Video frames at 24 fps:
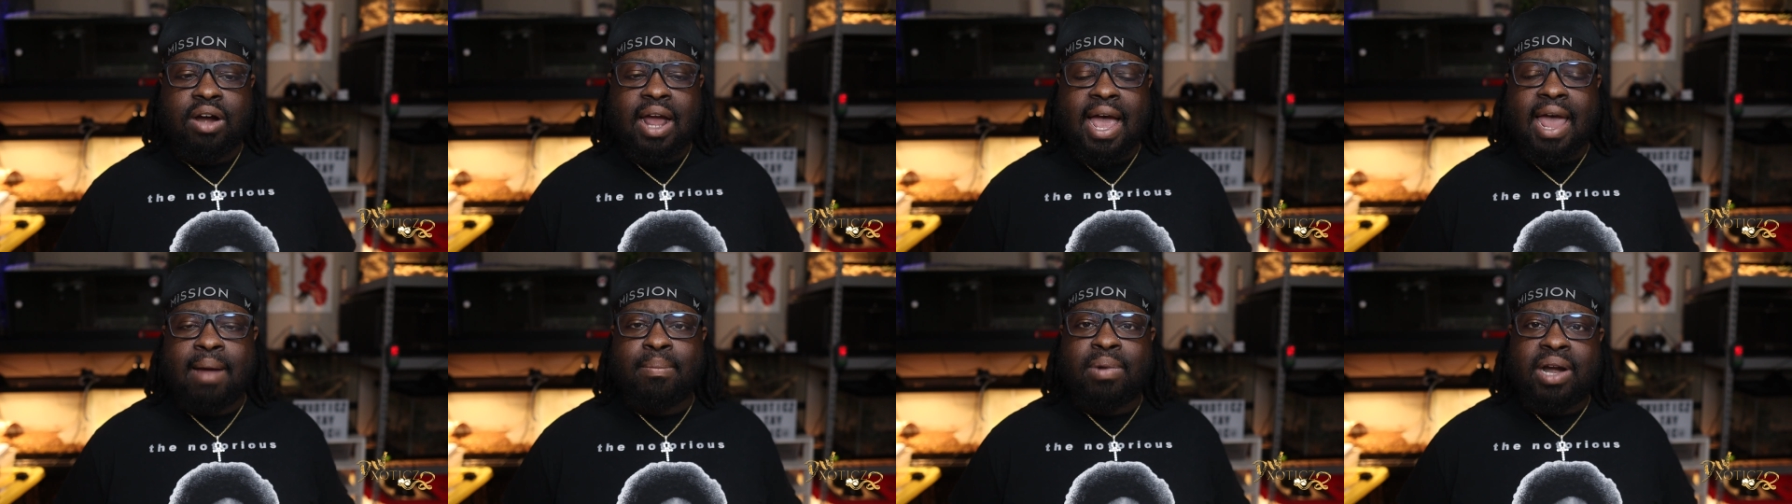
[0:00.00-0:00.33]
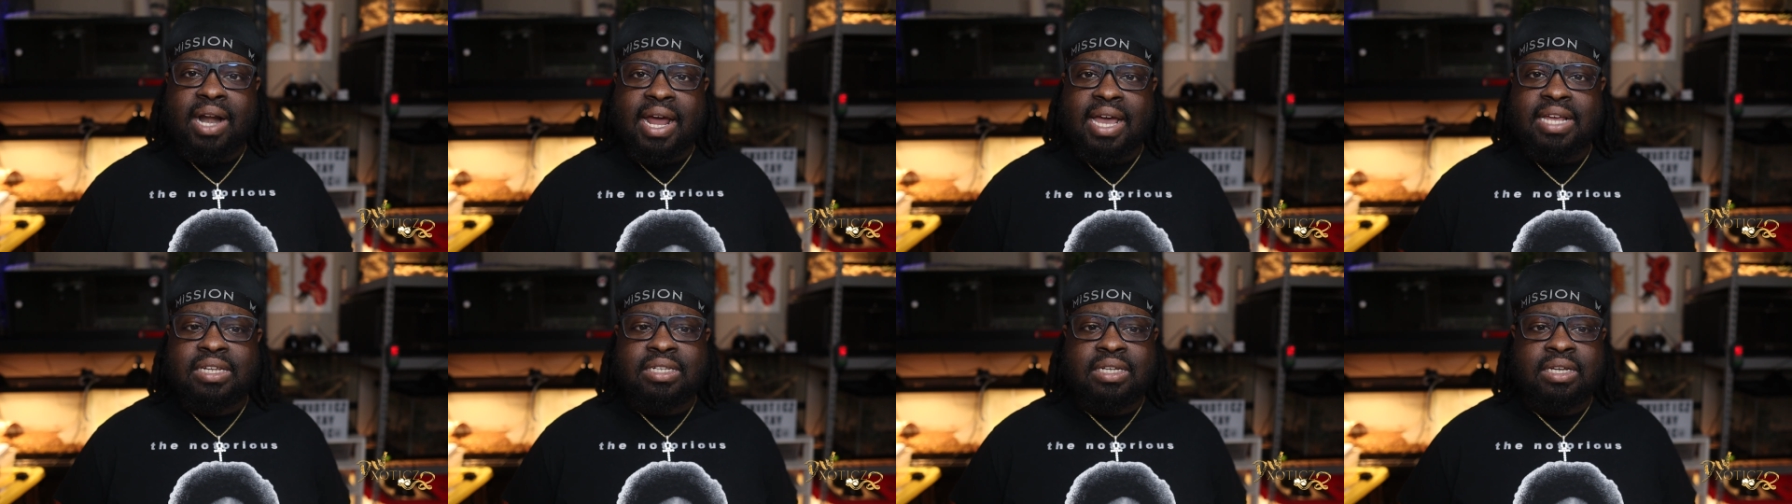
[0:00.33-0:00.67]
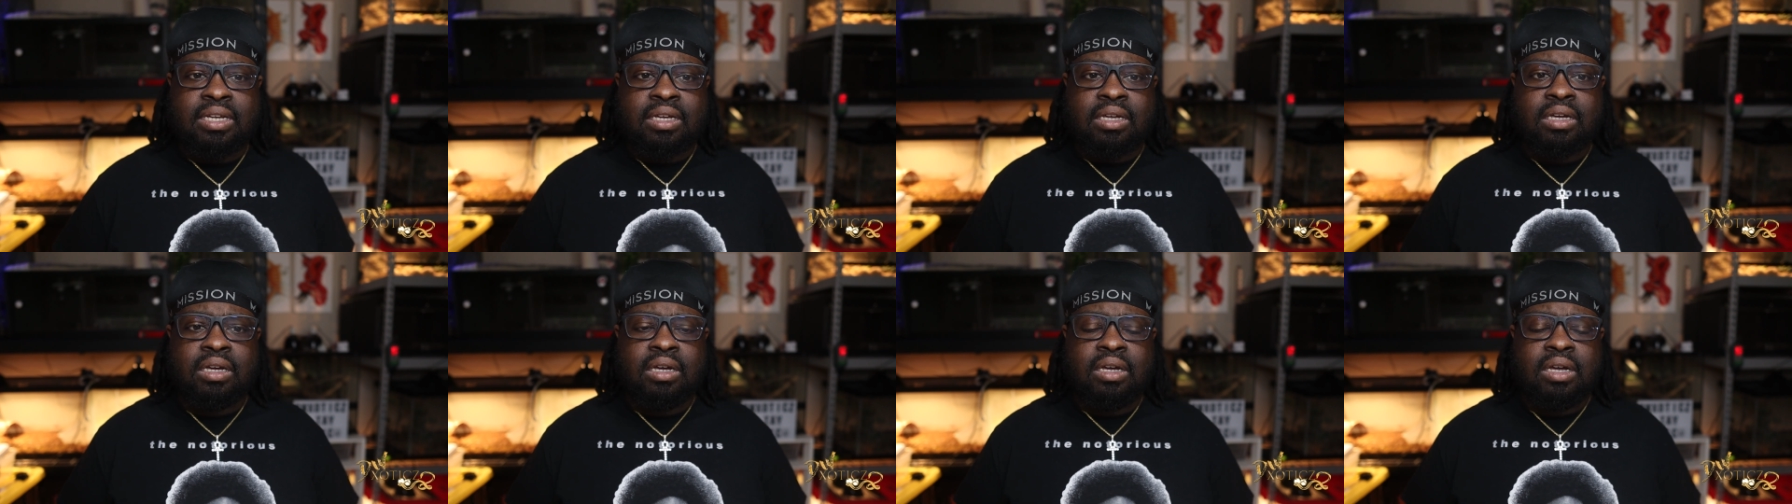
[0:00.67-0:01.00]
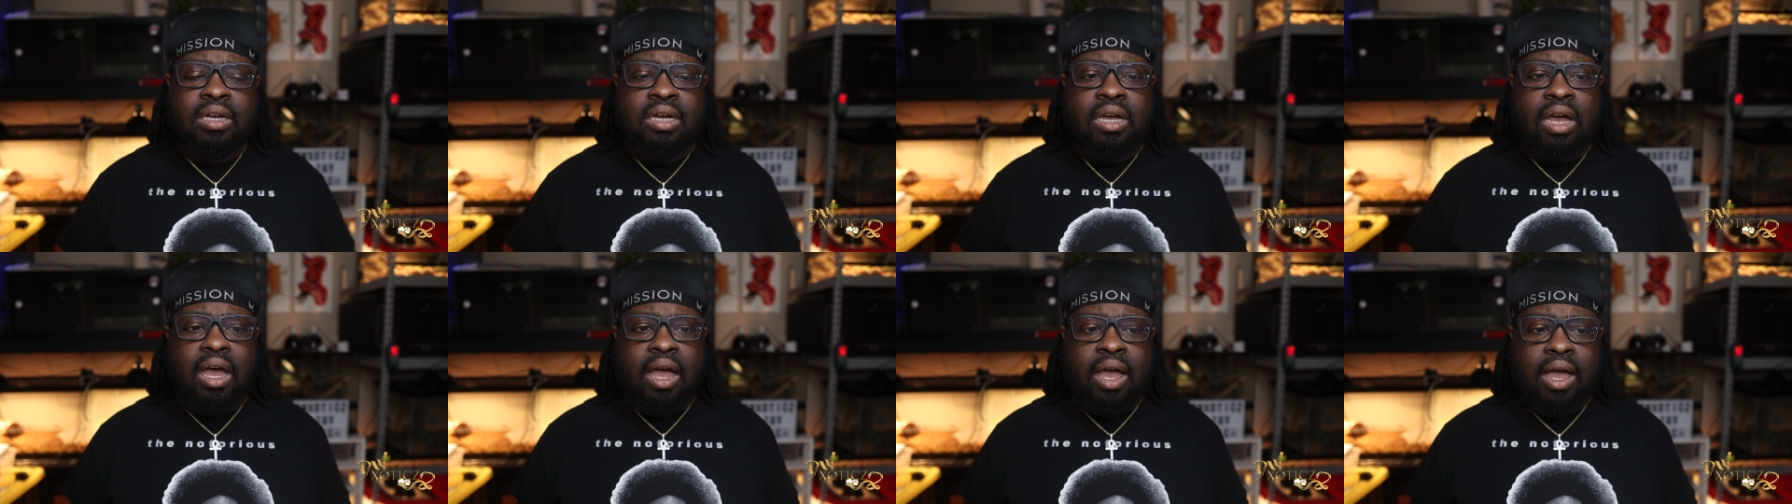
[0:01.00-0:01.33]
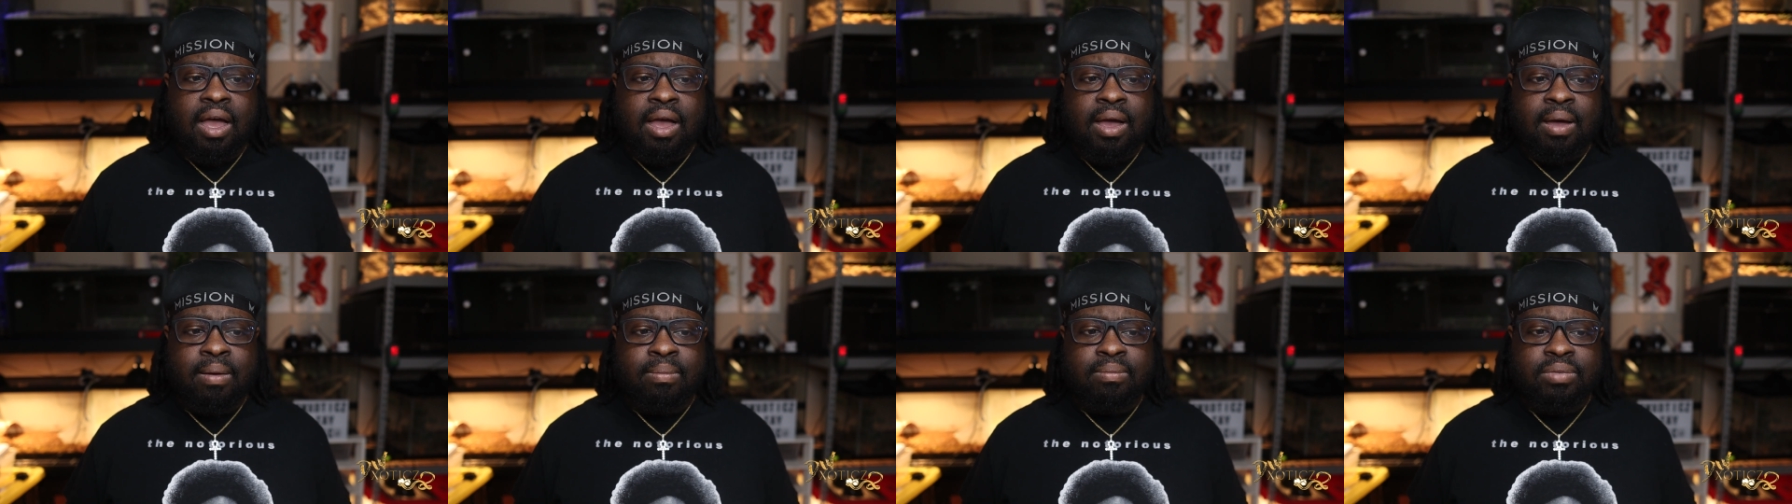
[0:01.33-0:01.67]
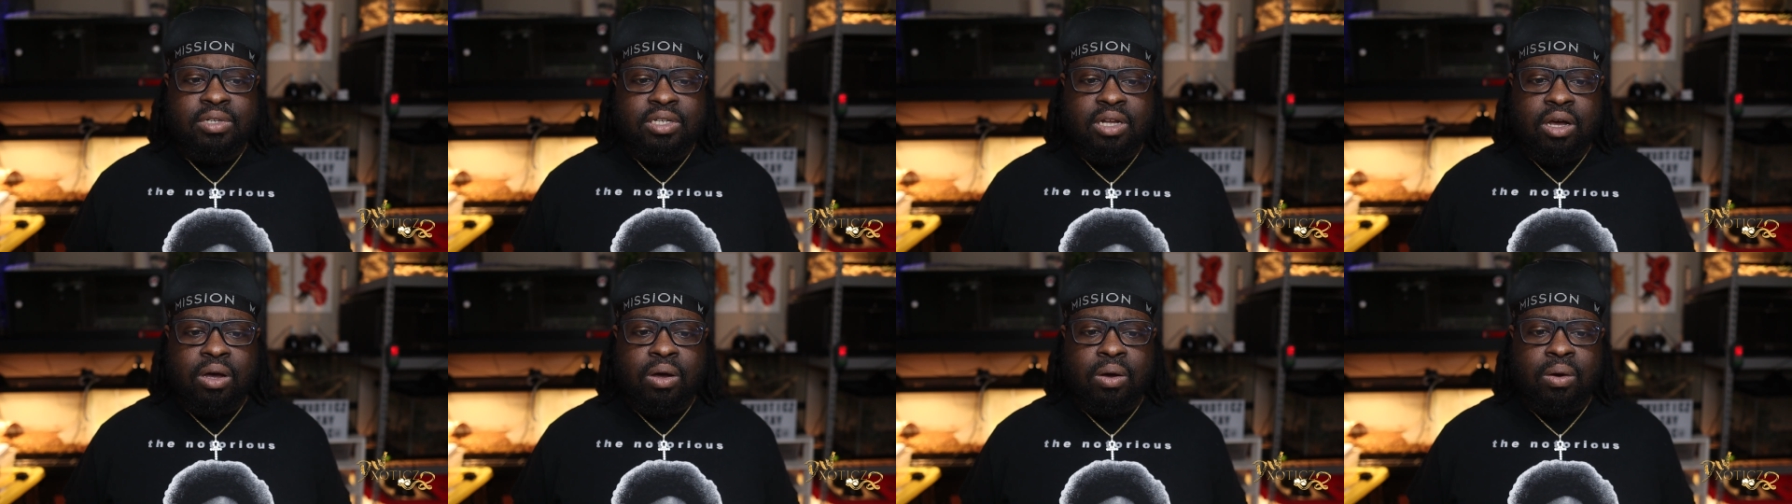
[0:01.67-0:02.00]
hybridizing.
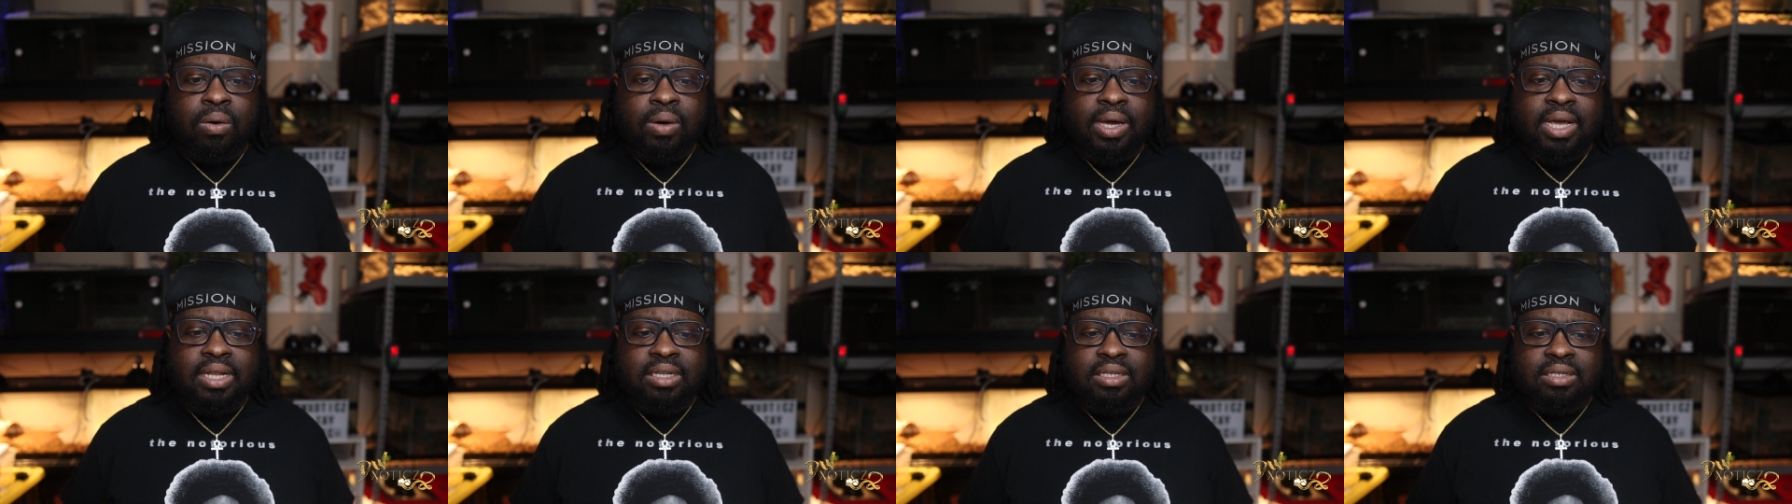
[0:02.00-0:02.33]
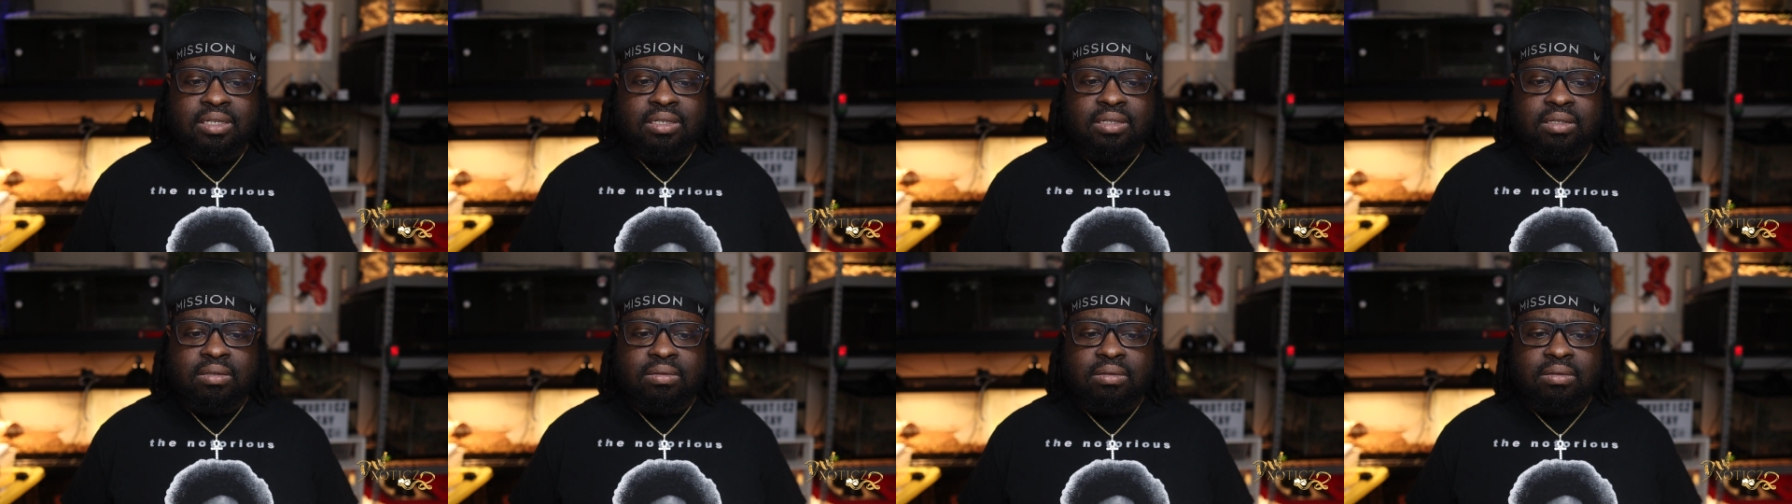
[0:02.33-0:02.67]
So it